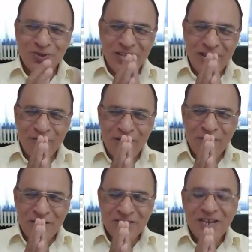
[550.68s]
So thank you
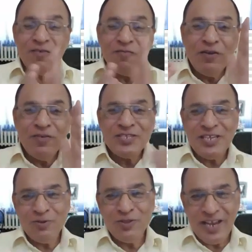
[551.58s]
very much. We will
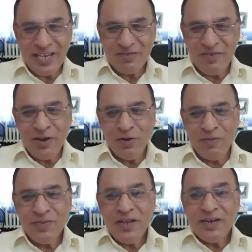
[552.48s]
see you in the next
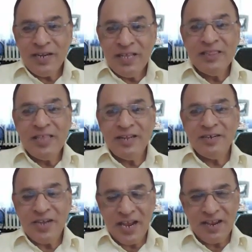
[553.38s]
video. Till
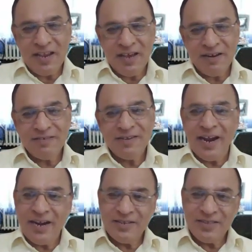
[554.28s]
then, take care
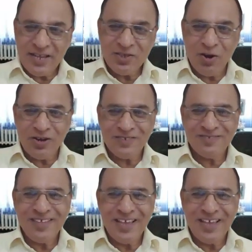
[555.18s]
and thanks a lot.